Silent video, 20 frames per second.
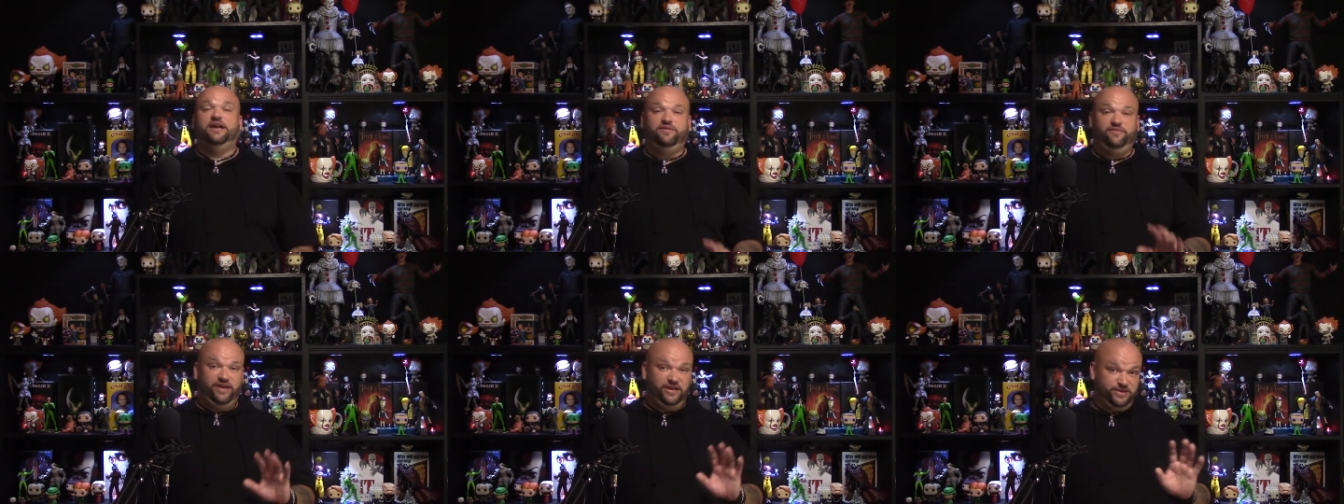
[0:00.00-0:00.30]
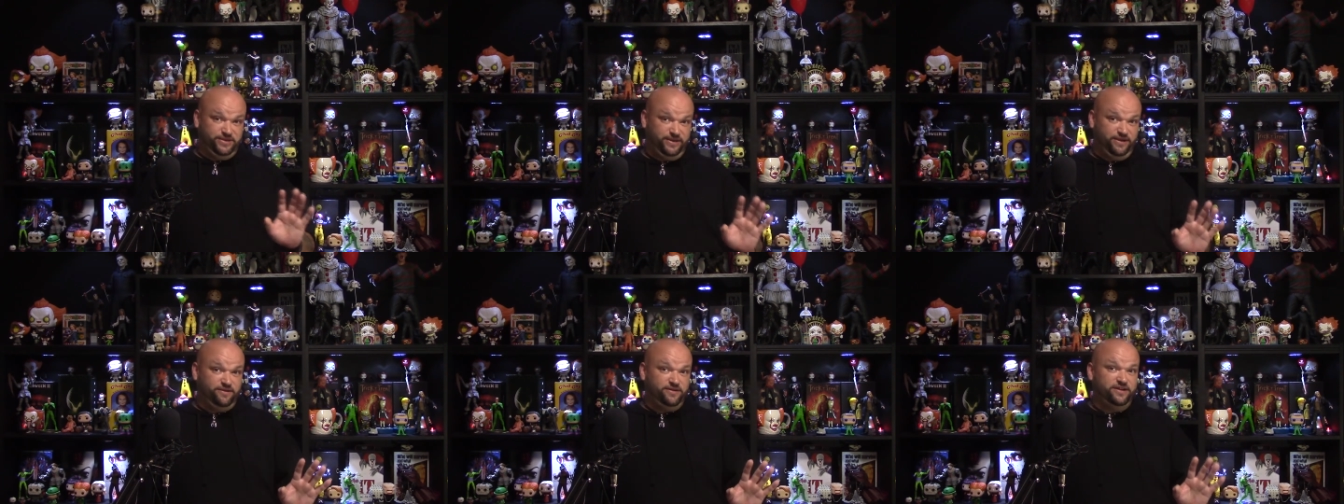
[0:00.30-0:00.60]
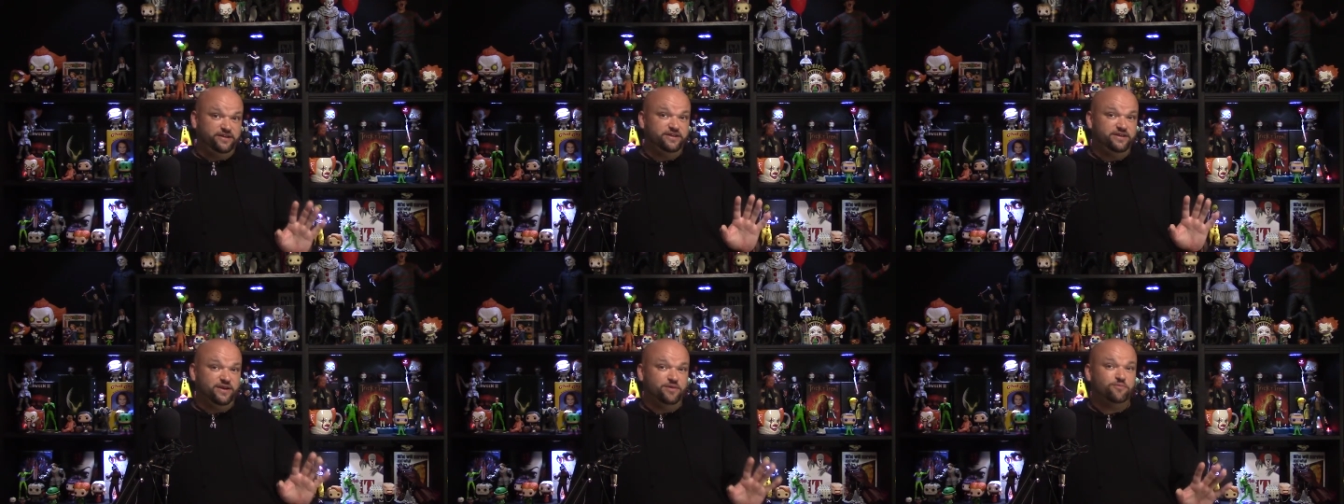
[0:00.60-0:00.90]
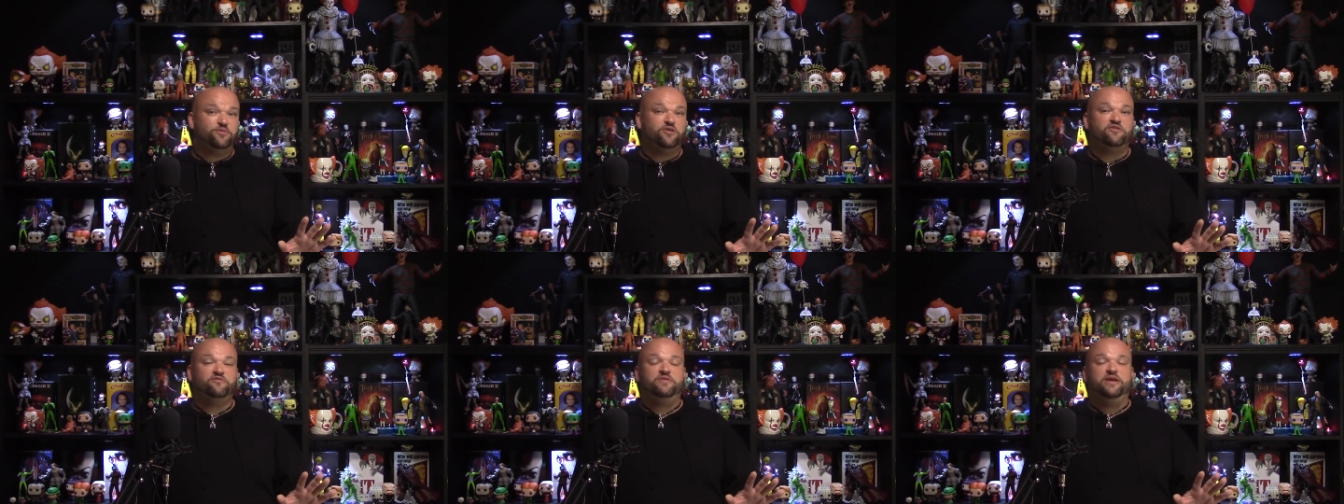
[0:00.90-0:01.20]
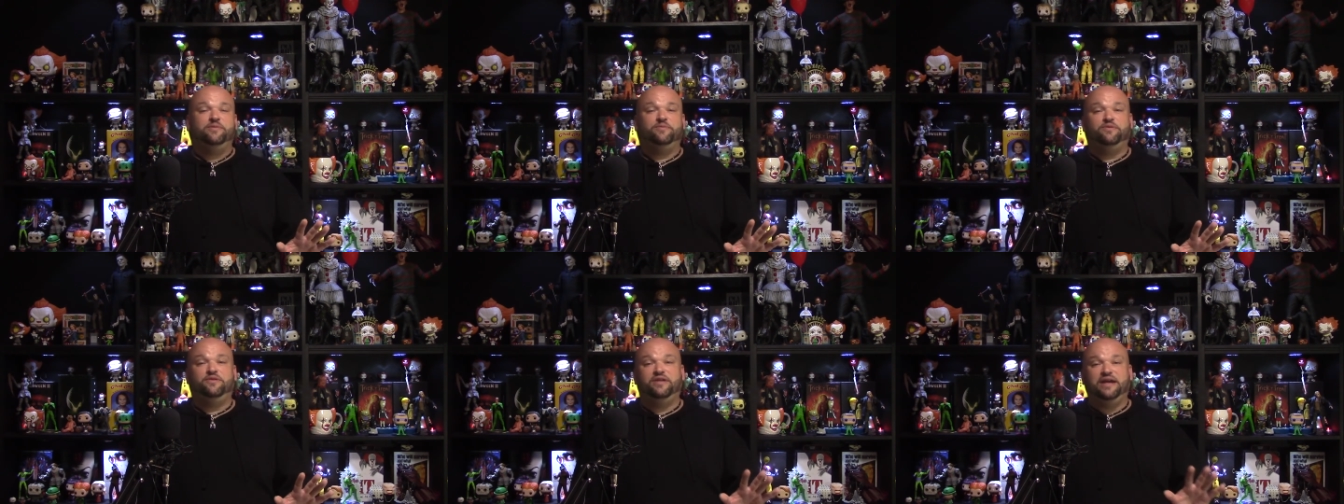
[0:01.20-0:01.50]
I've actually heard a number of
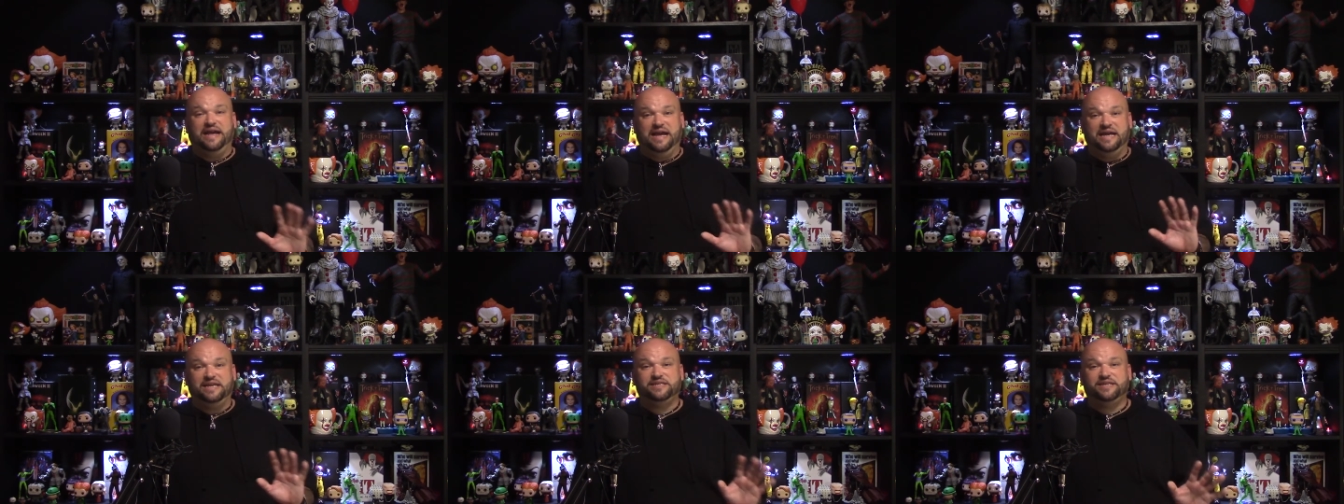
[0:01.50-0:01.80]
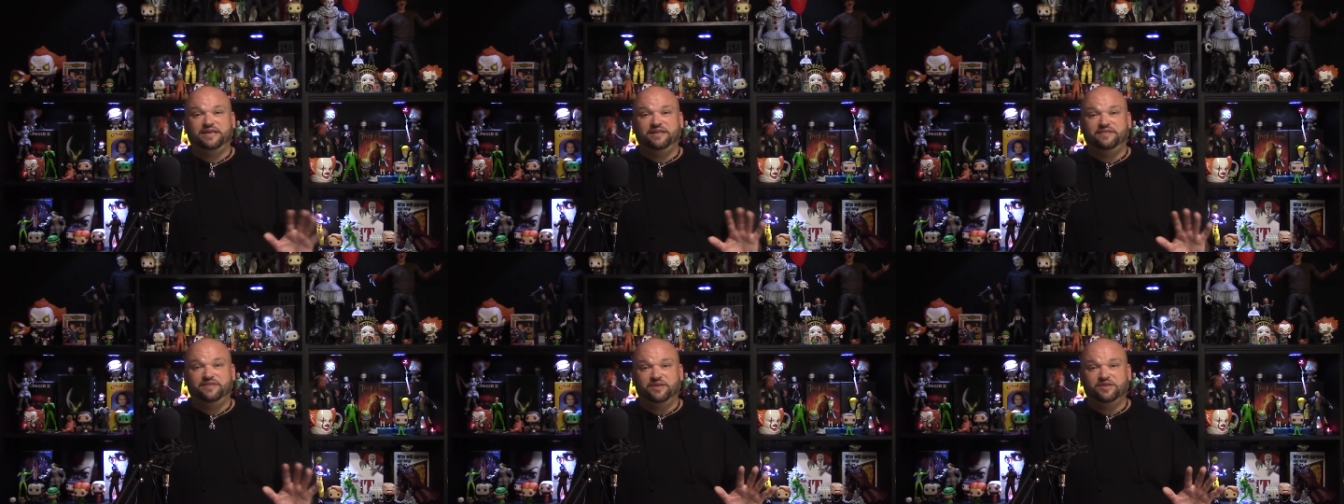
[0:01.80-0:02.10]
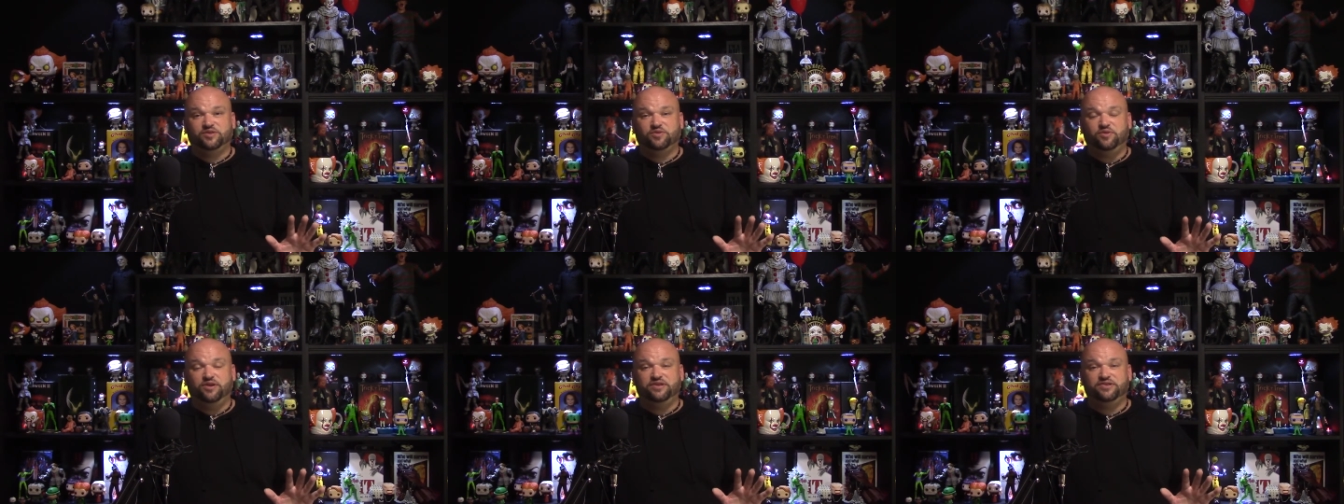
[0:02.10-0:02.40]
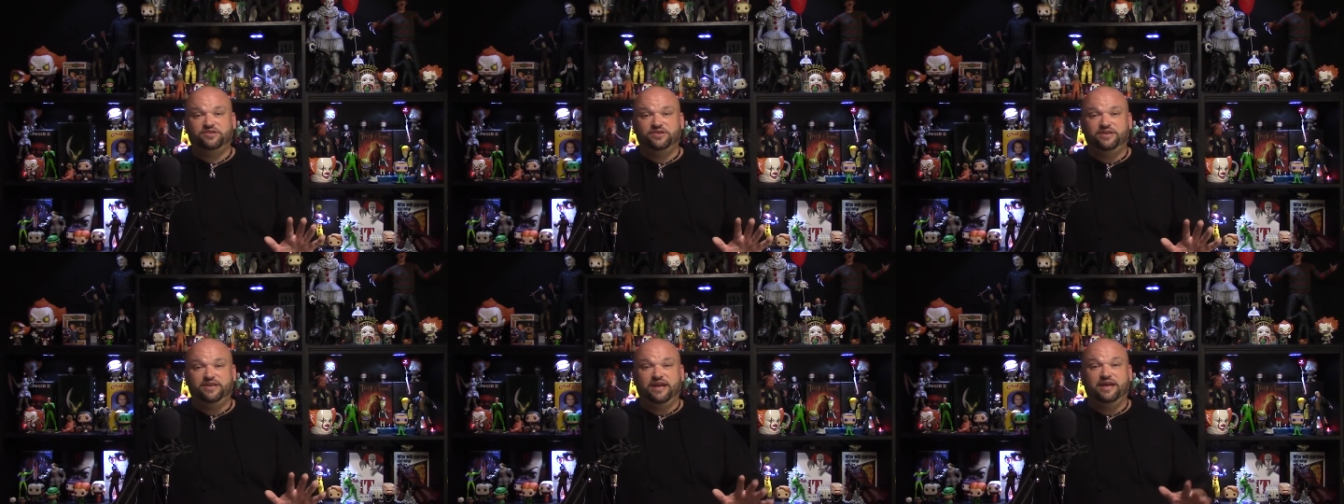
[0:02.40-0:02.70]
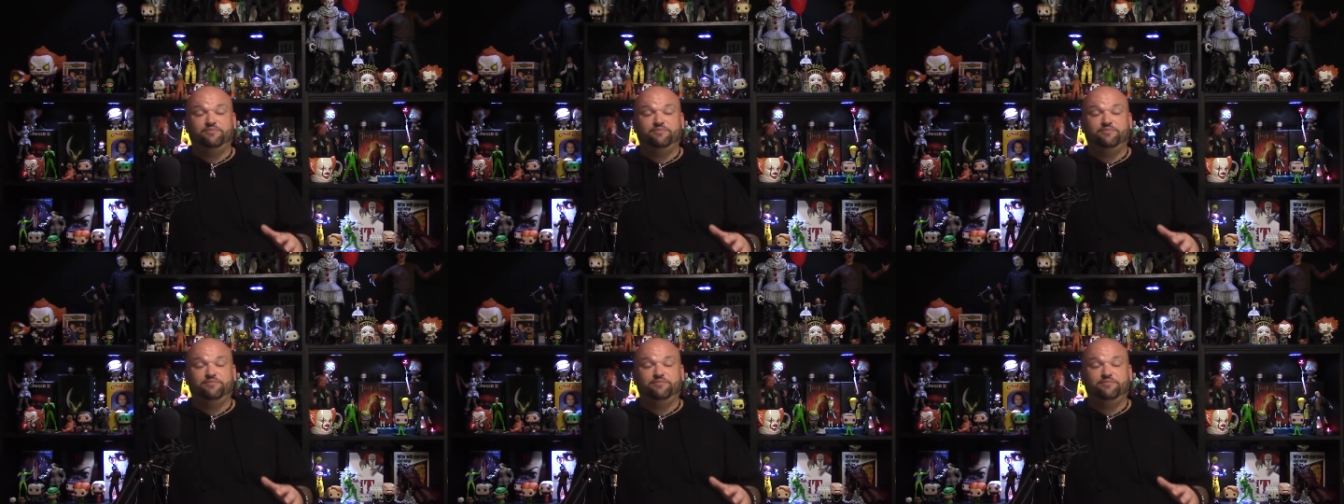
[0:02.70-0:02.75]
people asking this question,